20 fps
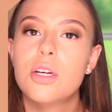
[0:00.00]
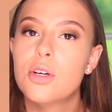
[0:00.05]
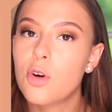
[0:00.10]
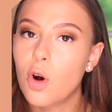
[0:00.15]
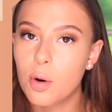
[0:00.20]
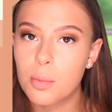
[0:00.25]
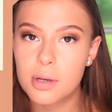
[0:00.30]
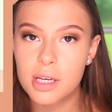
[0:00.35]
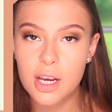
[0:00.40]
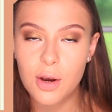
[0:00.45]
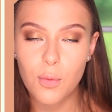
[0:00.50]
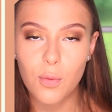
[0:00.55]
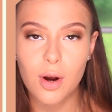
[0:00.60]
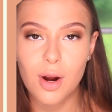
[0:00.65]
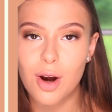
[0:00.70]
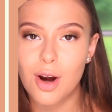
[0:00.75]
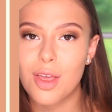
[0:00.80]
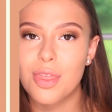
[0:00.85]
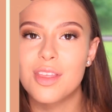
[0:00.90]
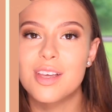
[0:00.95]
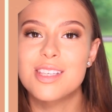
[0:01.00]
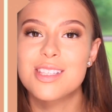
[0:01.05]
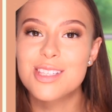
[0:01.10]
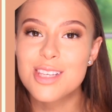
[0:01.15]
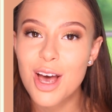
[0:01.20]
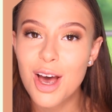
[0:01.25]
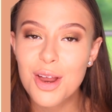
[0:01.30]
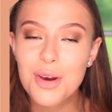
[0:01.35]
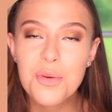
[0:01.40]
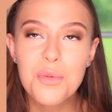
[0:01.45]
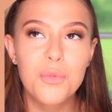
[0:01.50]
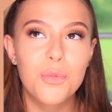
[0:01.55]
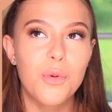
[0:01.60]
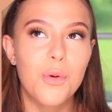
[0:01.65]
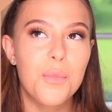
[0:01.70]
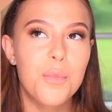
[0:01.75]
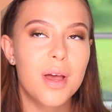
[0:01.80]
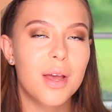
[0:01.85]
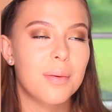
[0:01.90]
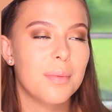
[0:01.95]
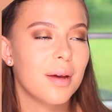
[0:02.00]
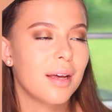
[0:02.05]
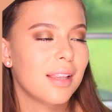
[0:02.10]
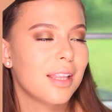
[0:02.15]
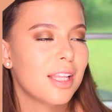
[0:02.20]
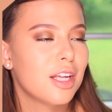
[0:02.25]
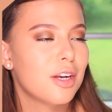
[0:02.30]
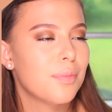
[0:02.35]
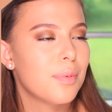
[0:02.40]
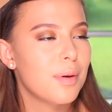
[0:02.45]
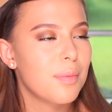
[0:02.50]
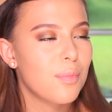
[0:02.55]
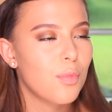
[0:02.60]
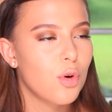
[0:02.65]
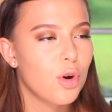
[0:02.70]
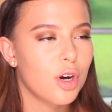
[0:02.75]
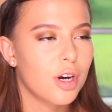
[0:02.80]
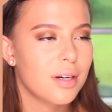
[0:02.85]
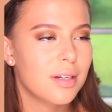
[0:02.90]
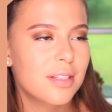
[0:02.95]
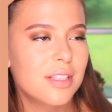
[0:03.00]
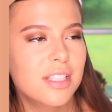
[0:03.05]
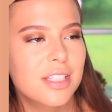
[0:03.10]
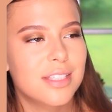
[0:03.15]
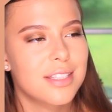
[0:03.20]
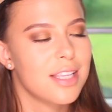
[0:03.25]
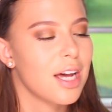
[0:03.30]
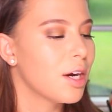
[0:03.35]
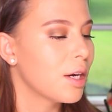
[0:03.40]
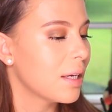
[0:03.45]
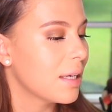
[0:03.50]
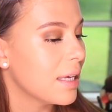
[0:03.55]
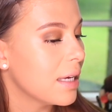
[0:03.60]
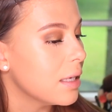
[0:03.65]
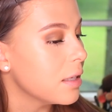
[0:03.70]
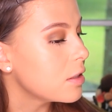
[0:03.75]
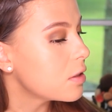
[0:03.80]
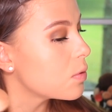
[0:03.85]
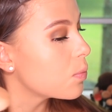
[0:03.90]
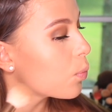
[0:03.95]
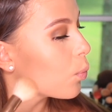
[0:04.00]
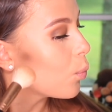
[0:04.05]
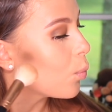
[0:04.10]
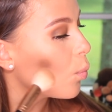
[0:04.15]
Normally where the sun will make me a little bit more sun-kissed.